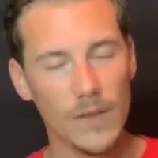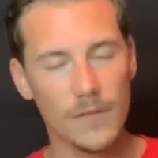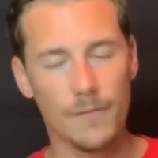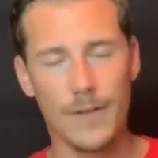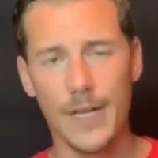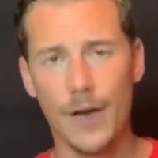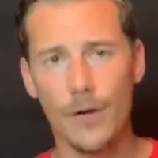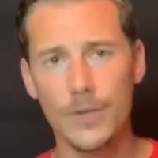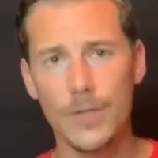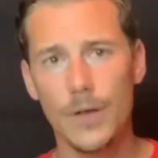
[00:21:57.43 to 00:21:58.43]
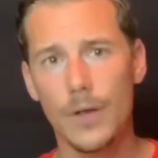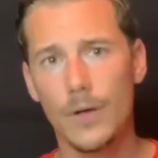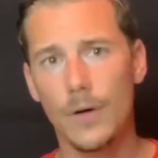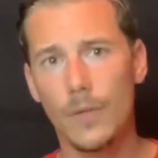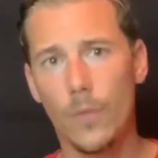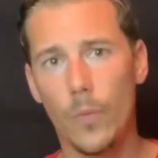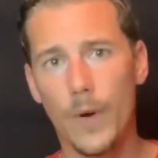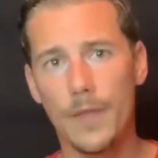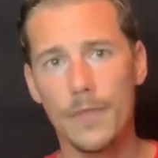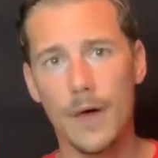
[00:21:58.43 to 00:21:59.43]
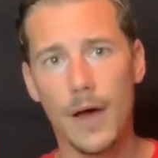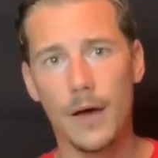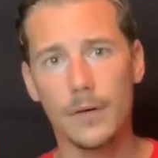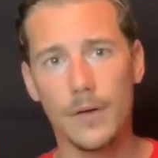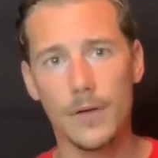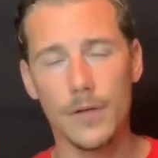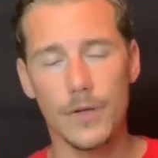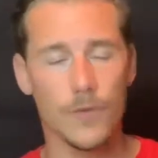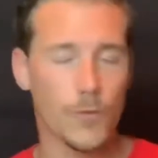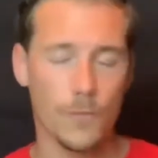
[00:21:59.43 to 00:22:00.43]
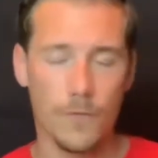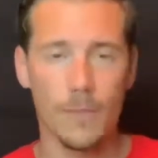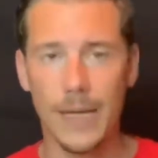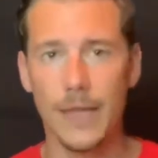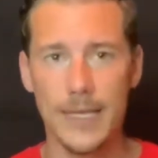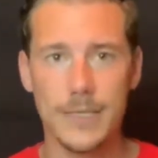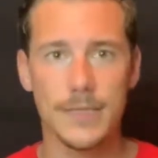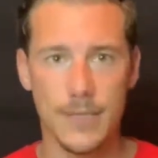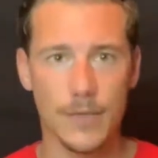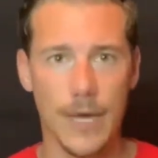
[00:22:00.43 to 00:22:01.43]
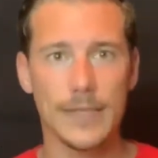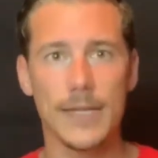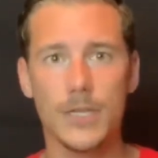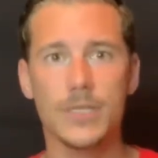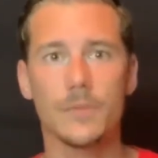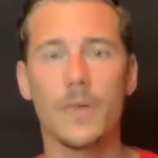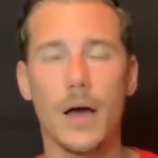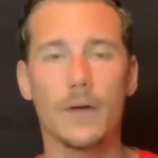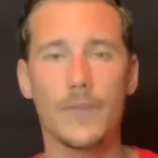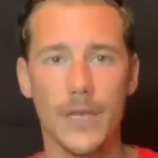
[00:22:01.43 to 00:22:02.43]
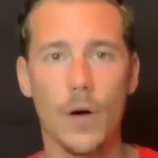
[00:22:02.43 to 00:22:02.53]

videos with for my lessons. Yeah, I took some video